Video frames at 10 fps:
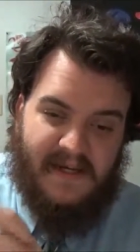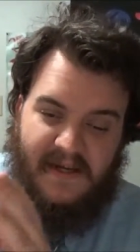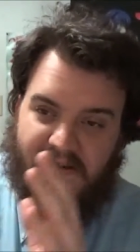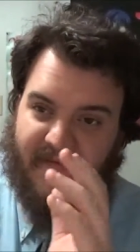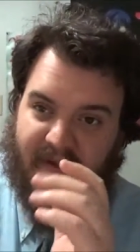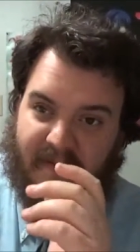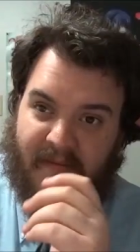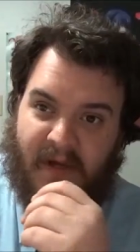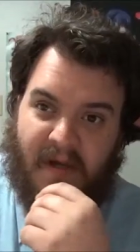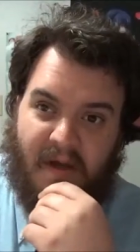None of them
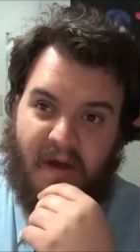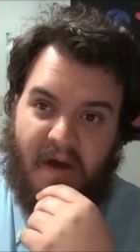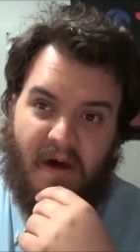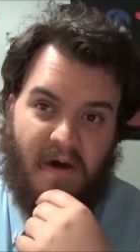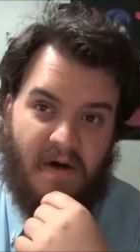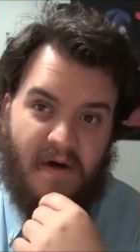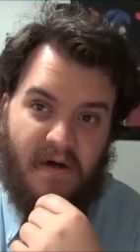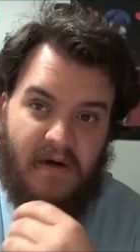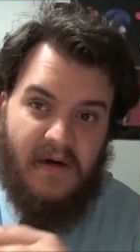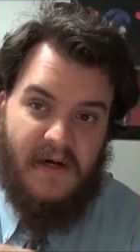
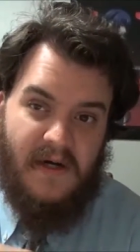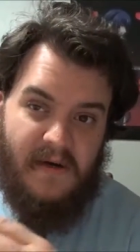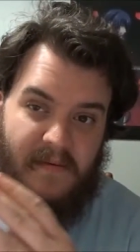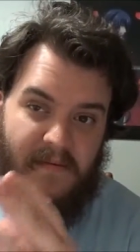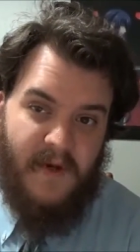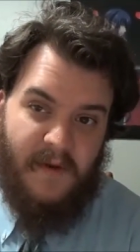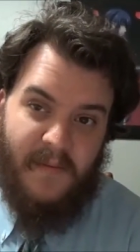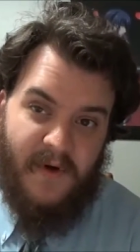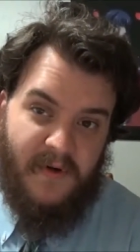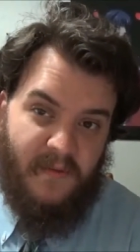are
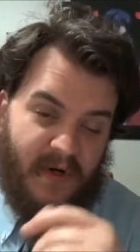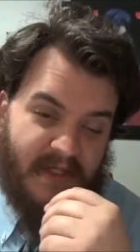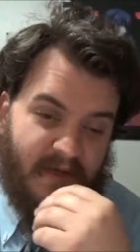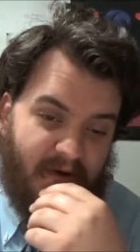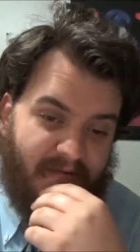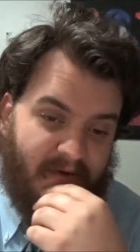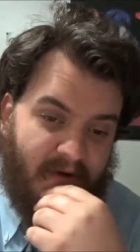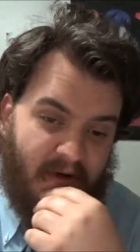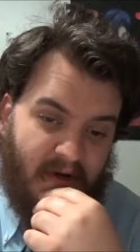numbered whatsoever.